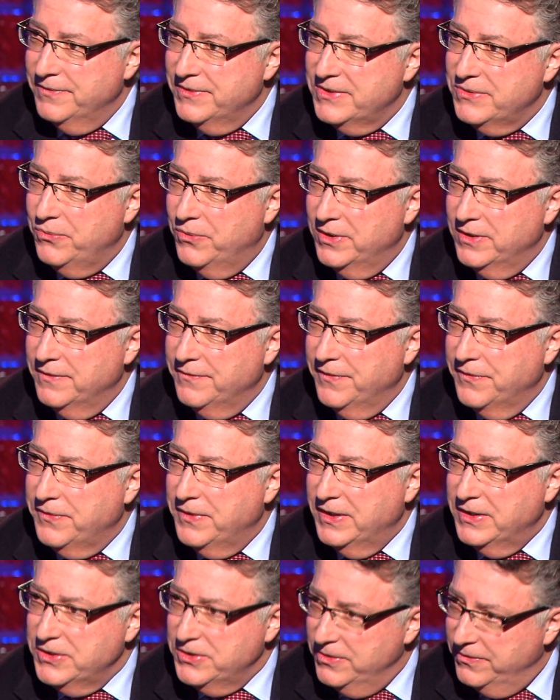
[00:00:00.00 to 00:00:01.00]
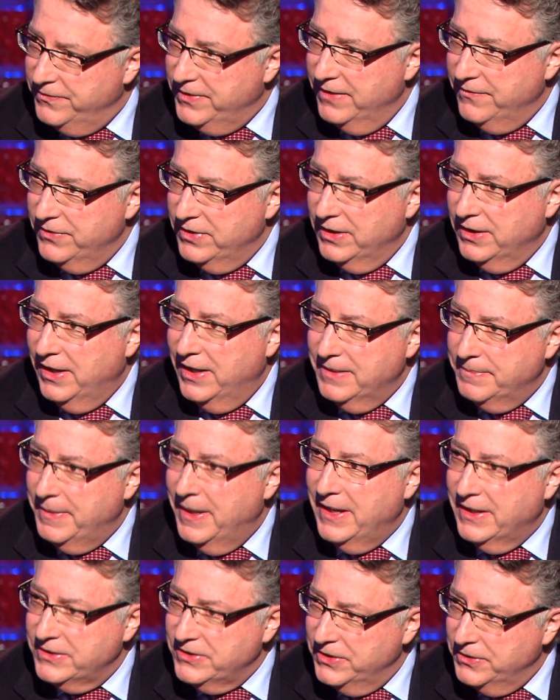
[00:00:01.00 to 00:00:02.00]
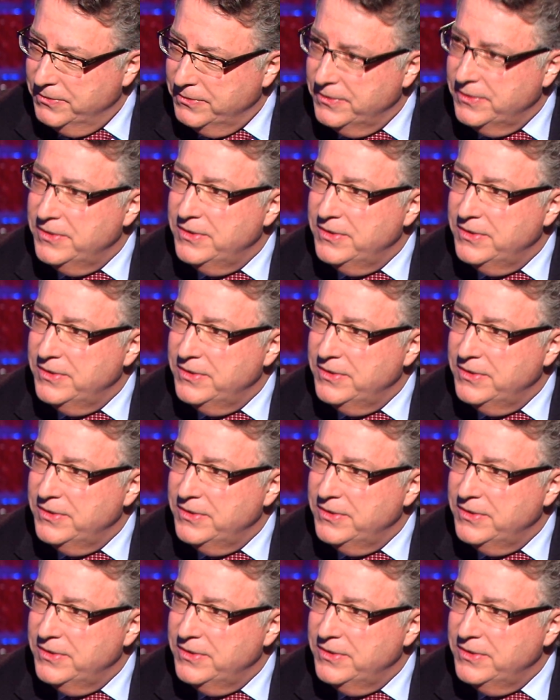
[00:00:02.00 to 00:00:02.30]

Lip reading: is one of the things you've given a lot back to.